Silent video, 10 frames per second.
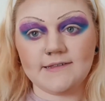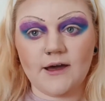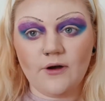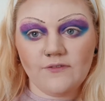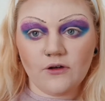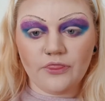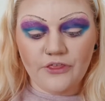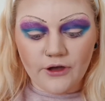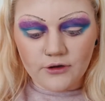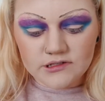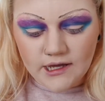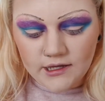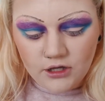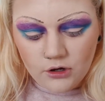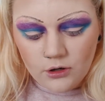so now I've got those.
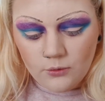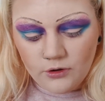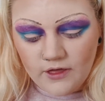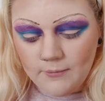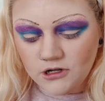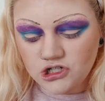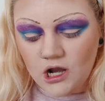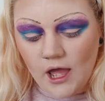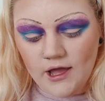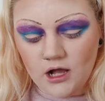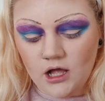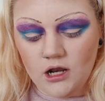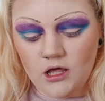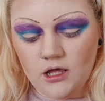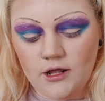I can go in with a much lighter
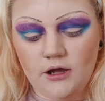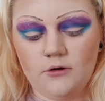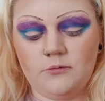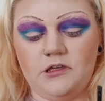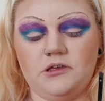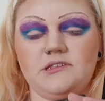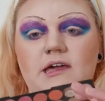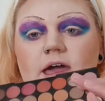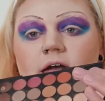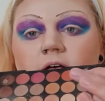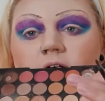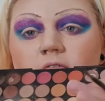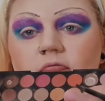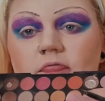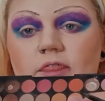color, and I will be using
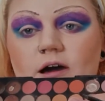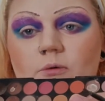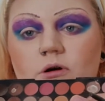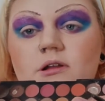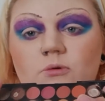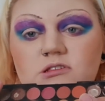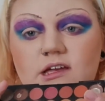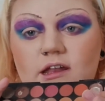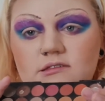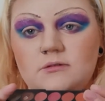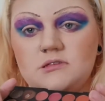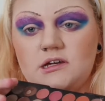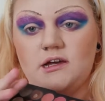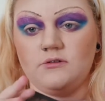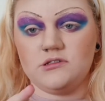that one. Once again, it's
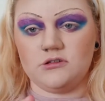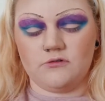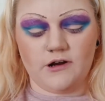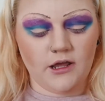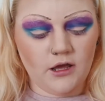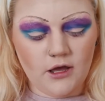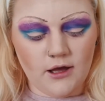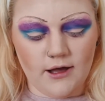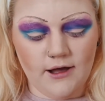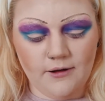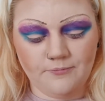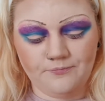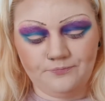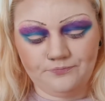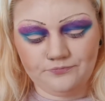upside down, sorry.
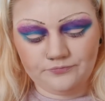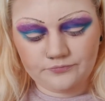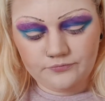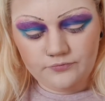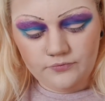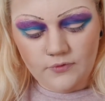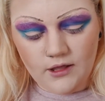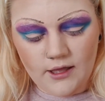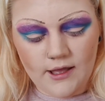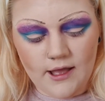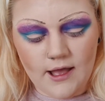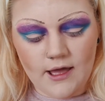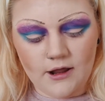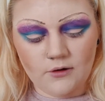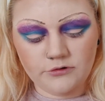And
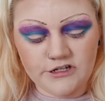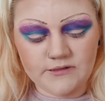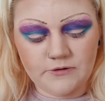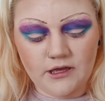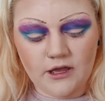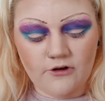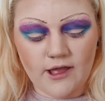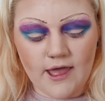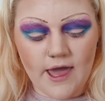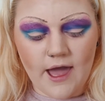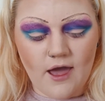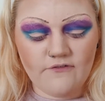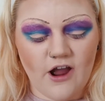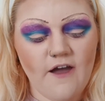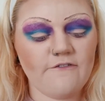I will just be creating a
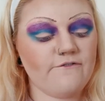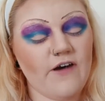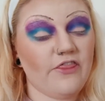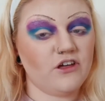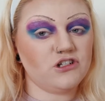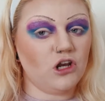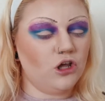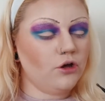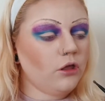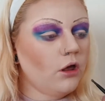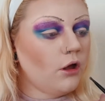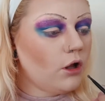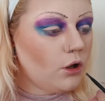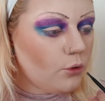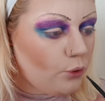very feathered look.
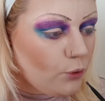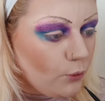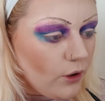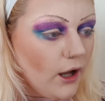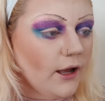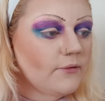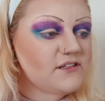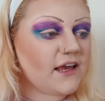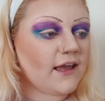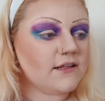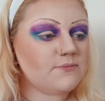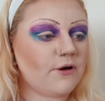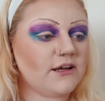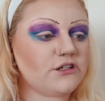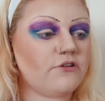I'm taking
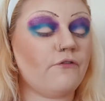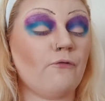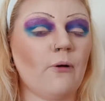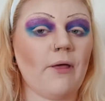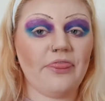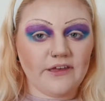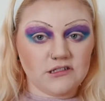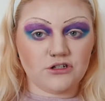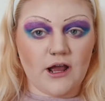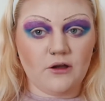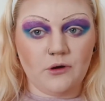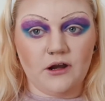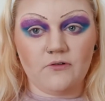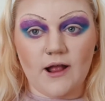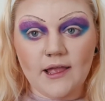inspiration from this drag
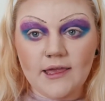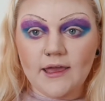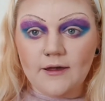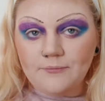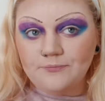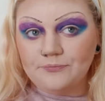queen right here,